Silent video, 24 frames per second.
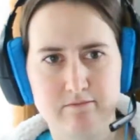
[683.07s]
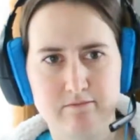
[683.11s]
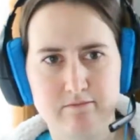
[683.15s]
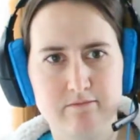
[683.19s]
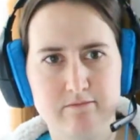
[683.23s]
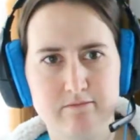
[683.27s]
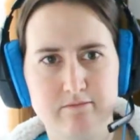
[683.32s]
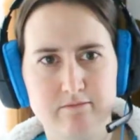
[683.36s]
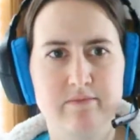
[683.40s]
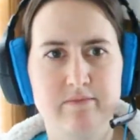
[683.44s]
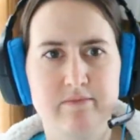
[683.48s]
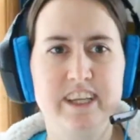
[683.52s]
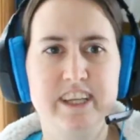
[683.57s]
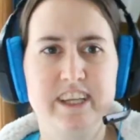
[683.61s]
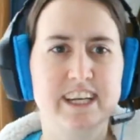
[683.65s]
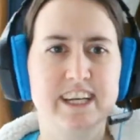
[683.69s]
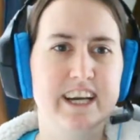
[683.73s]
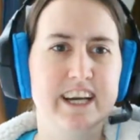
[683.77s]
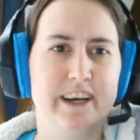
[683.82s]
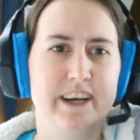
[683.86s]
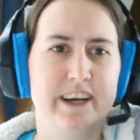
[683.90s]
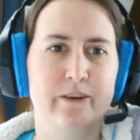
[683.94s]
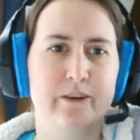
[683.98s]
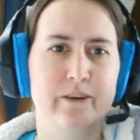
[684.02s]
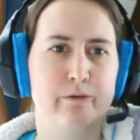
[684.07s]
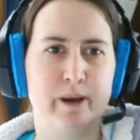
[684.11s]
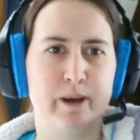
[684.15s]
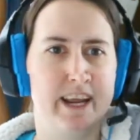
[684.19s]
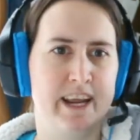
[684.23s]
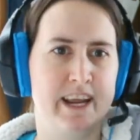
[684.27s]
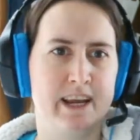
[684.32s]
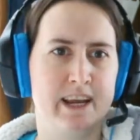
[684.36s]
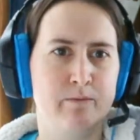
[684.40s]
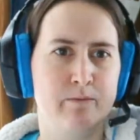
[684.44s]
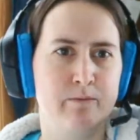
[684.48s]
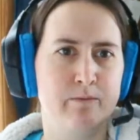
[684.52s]
need it cut out of my
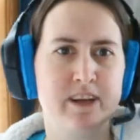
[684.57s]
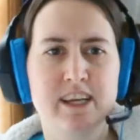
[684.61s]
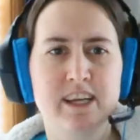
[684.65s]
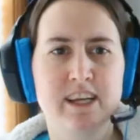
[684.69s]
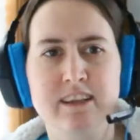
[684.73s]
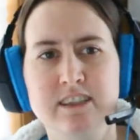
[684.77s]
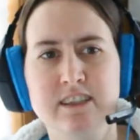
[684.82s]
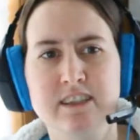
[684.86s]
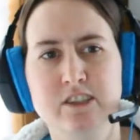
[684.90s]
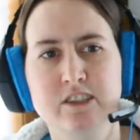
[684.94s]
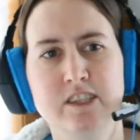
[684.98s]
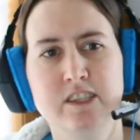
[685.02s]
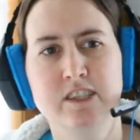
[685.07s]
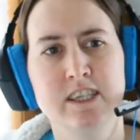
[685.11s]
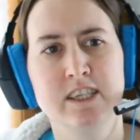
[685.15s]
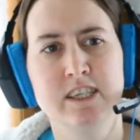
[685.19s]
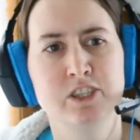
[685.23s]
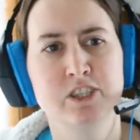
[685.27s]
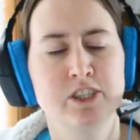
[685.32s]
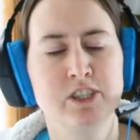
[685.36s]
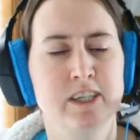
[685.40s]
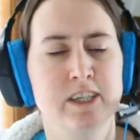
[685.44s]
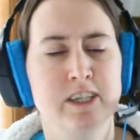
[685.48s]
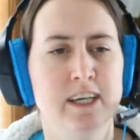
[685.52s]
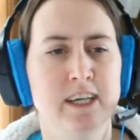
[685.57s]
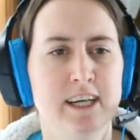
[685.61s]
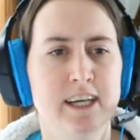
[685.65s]
hand making this gesture.